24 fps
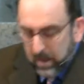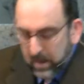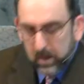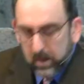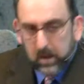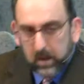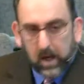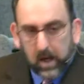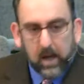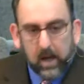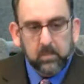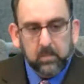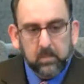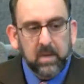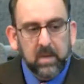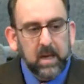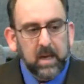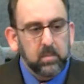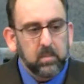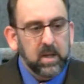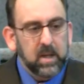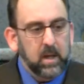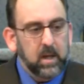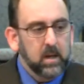God
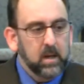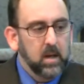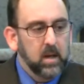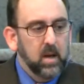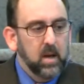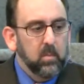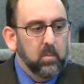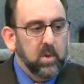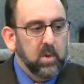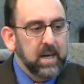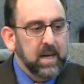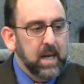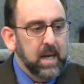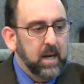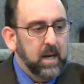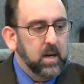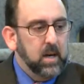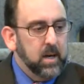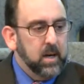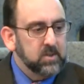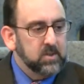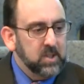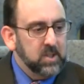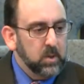may be bringing
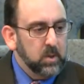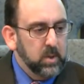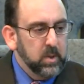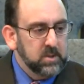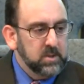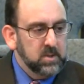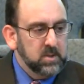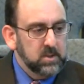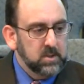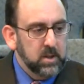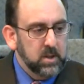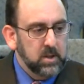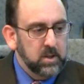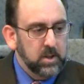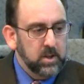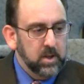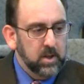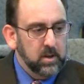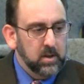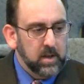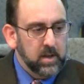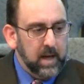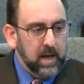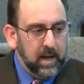consequences into
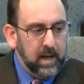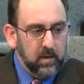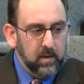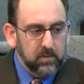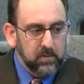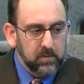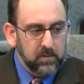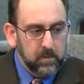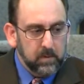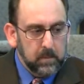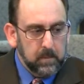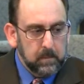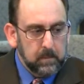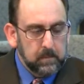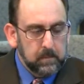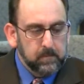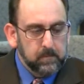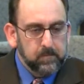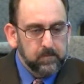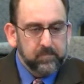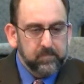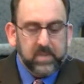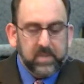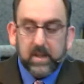your life
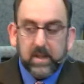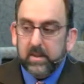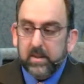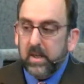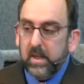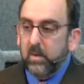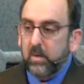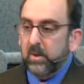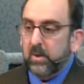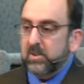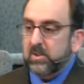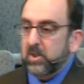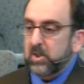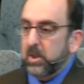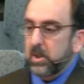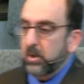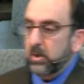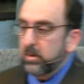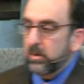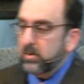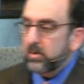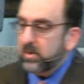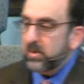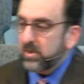that He wants to
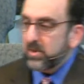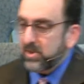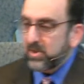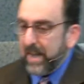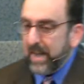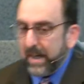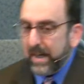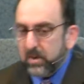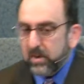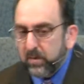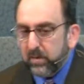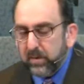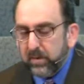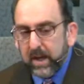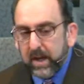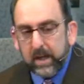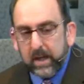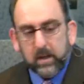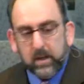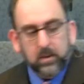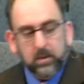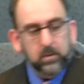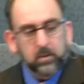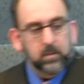use to sanctify
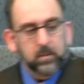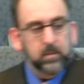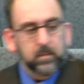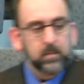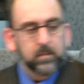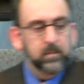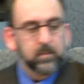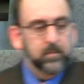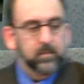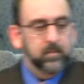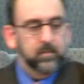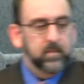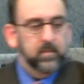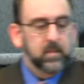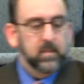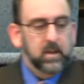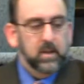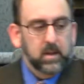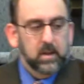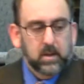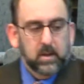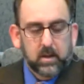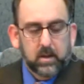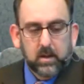you,
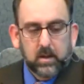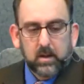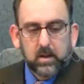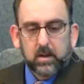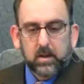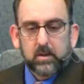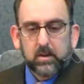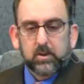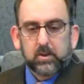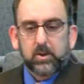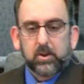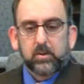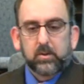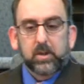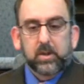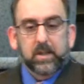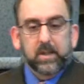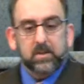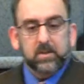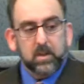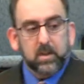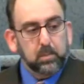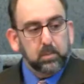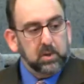to
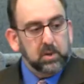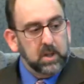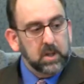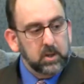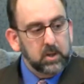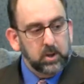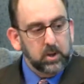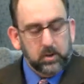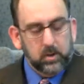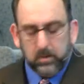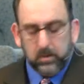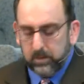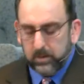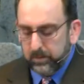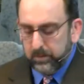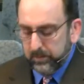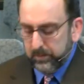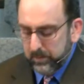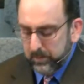discipline you.